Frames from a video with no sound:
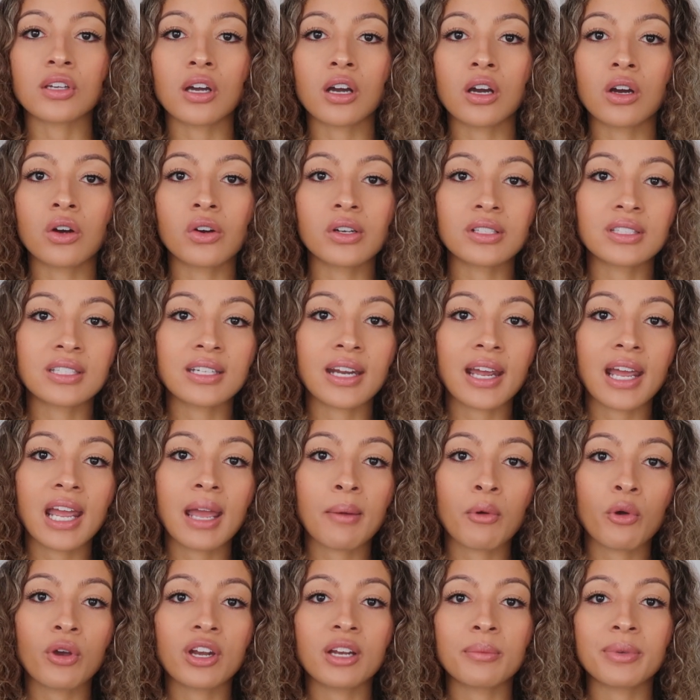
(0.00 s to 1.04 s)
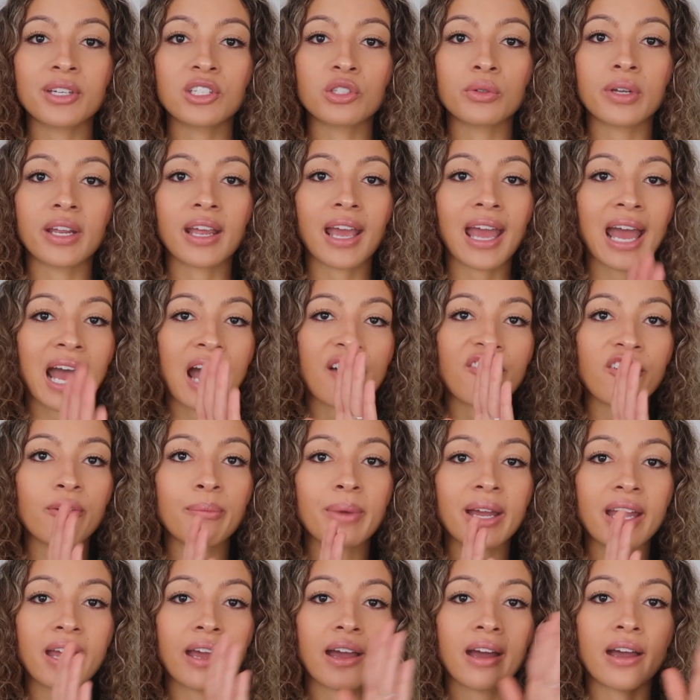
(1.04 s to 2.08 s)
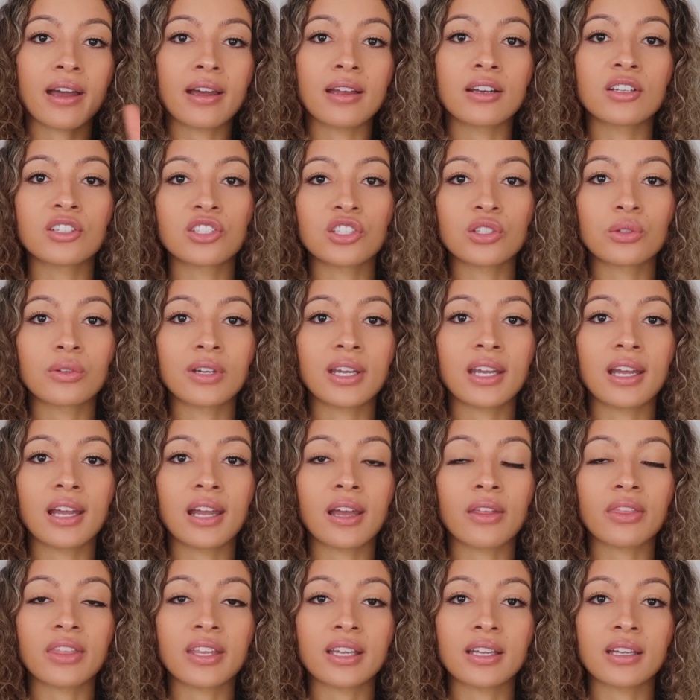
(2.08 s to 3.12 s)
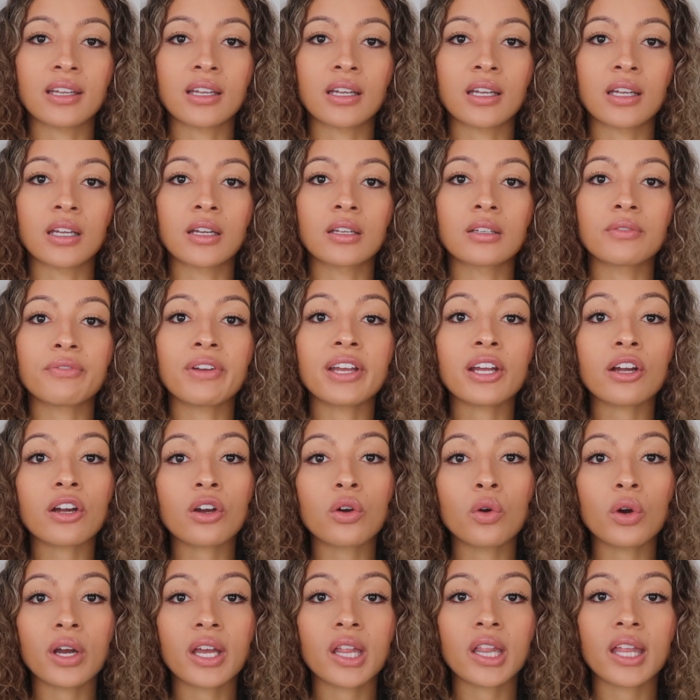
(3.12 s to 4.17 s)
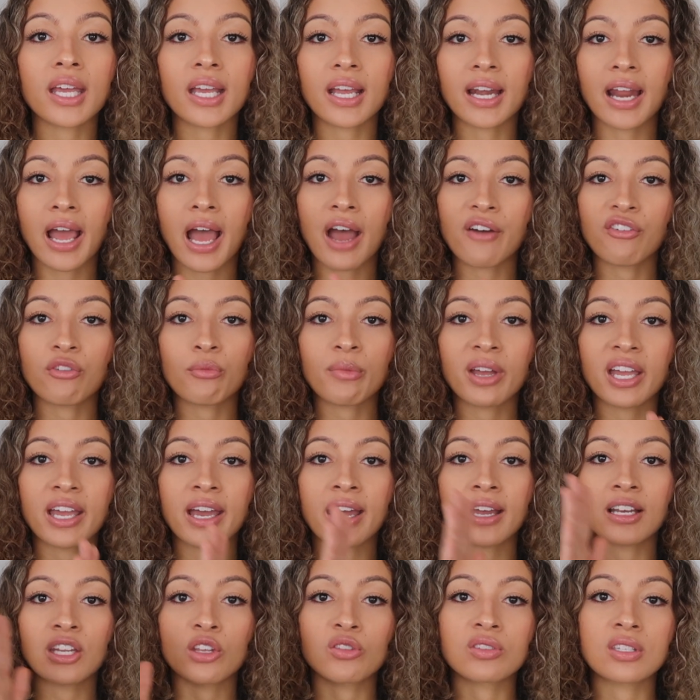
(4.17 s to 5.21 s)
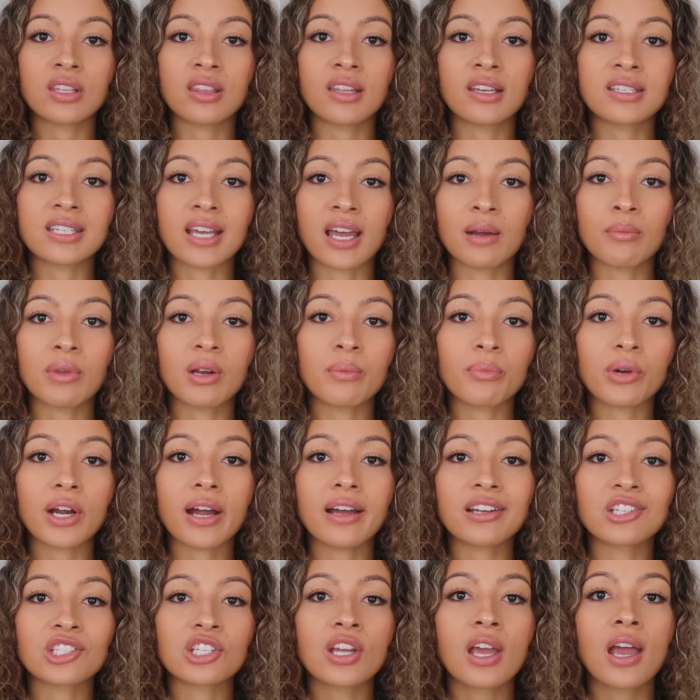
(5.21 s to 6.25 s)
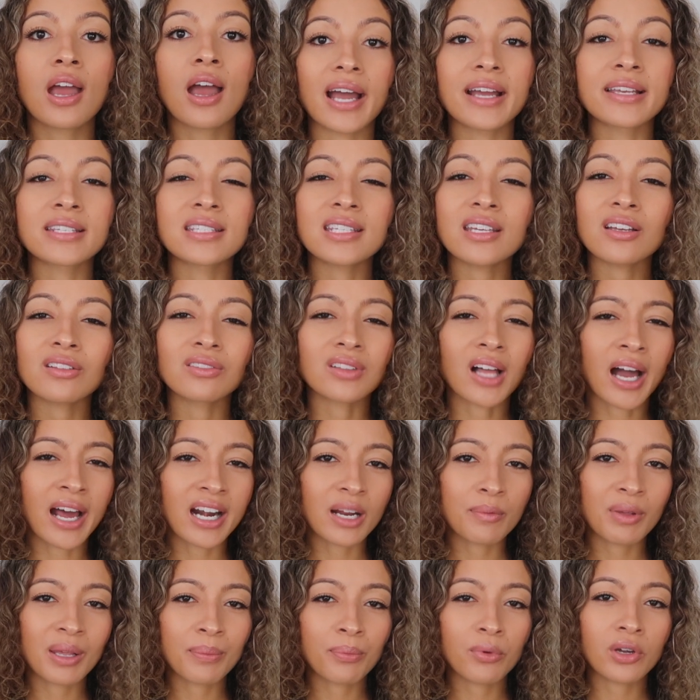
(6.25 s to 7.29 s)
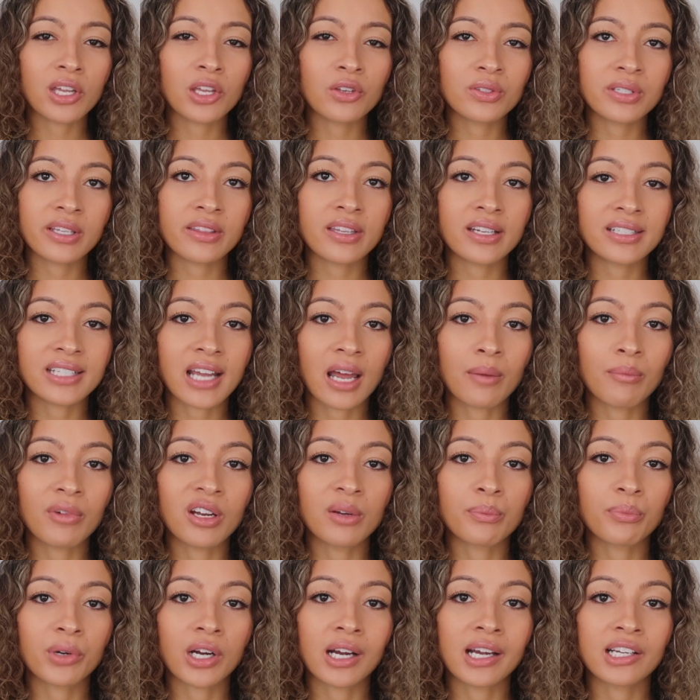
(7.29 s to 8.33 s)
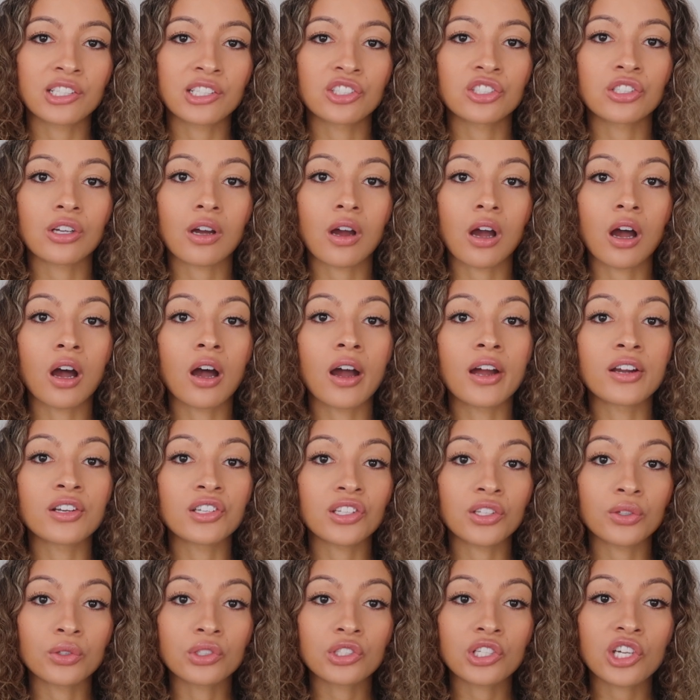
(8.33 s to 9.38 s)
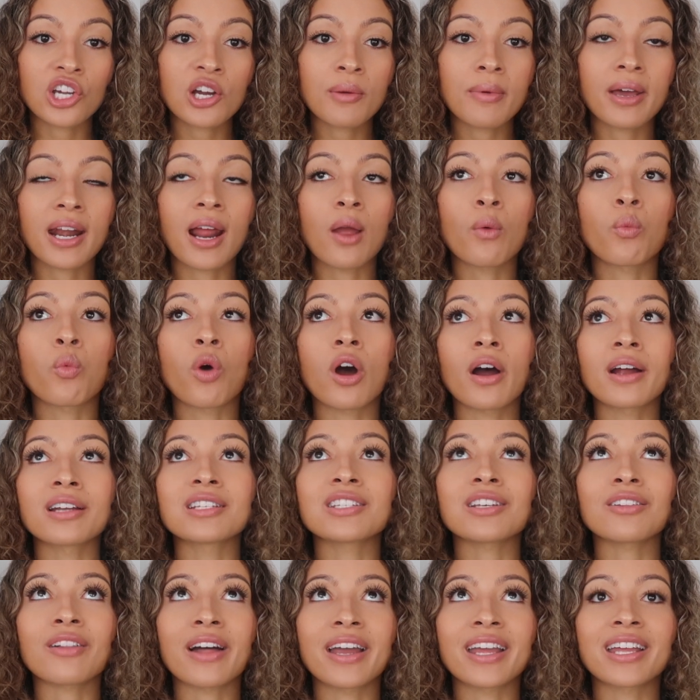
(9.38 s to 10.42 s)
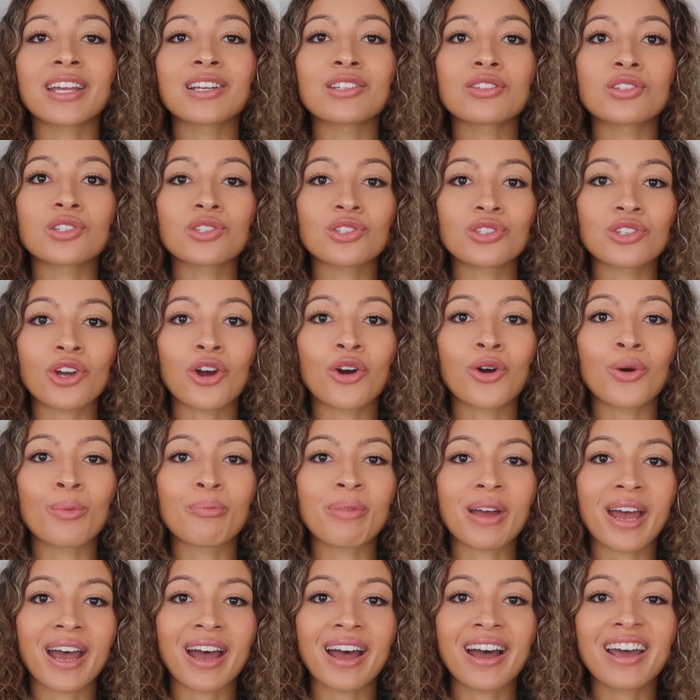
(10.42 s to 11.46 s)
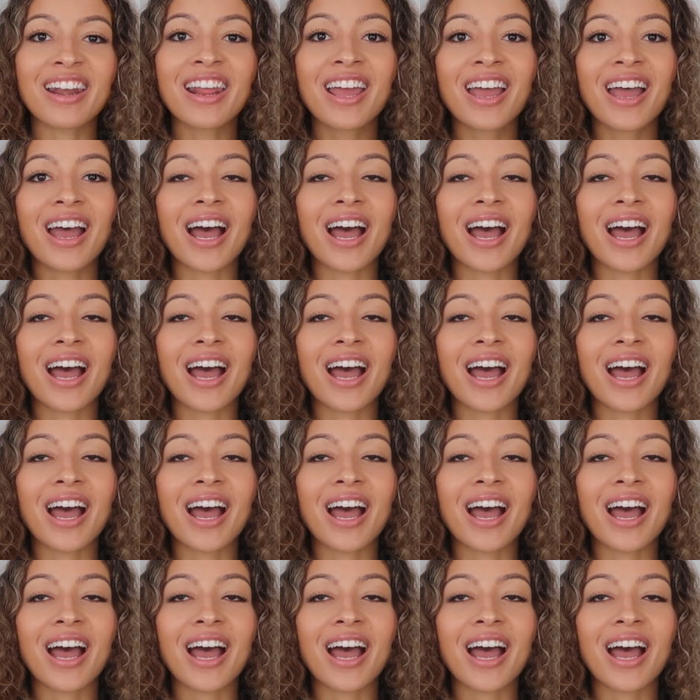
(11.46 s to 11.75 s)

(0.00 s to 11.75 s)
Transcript: So today I'm going to be doing half of my head doing the finger coiling and half of my head using the Denman brush. I see a lot of people using the Denman brush on YouTube and I want to like it so bad.